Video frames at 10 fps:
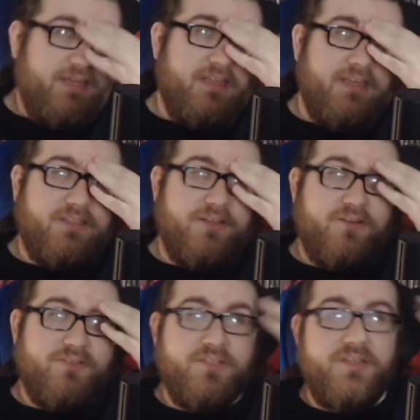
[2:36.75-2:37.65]
Like,
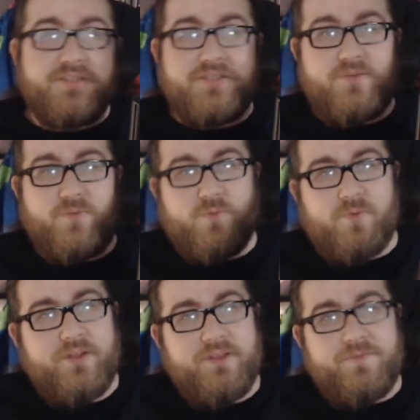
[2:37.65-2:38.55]
they're just
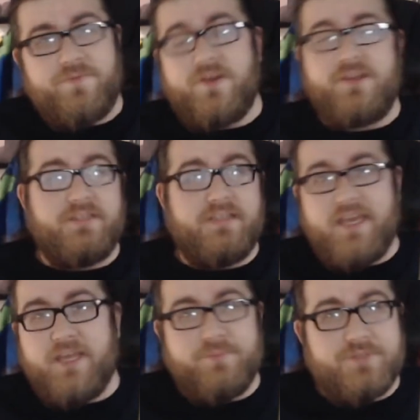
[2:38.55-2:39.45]
really fun
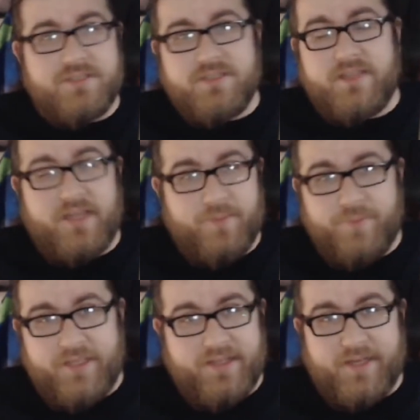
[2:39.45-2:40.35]
games to sit down and
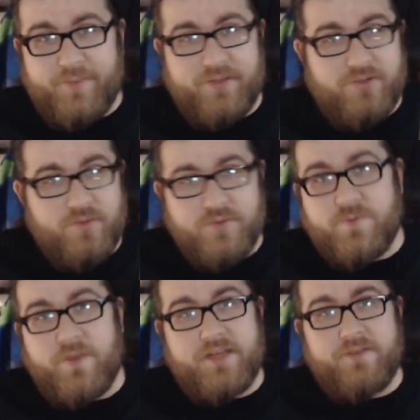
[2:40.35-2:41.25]
play. Like, I'm a huge
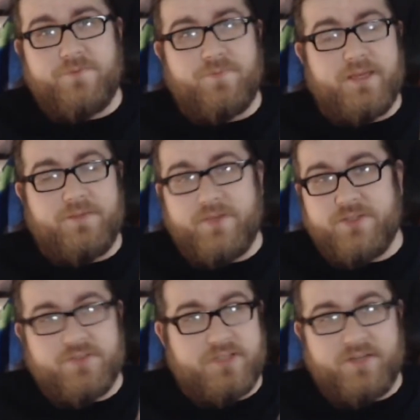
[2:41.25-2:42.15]
fan of
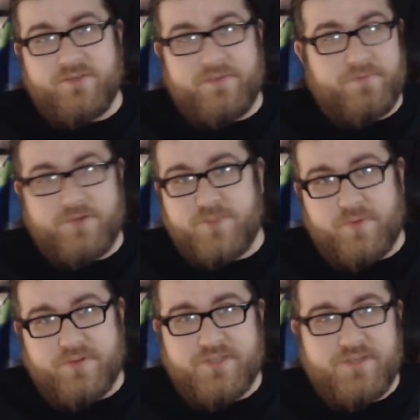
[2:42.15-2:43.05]
adventure titles at first
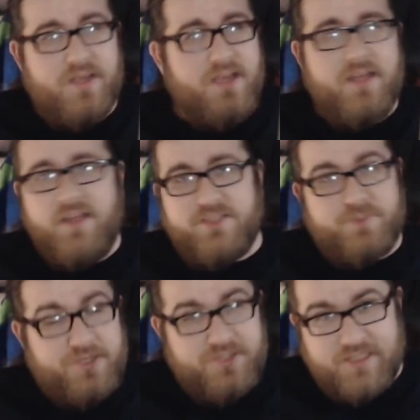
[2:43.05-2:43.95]
person,
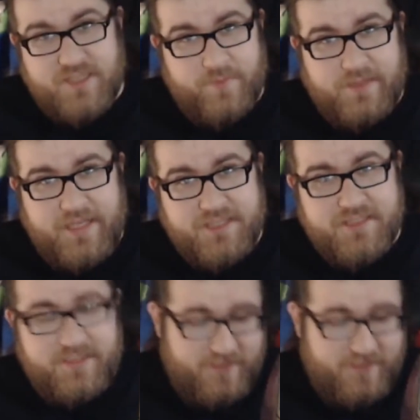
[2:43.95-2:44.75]
especially the Seventh Guest.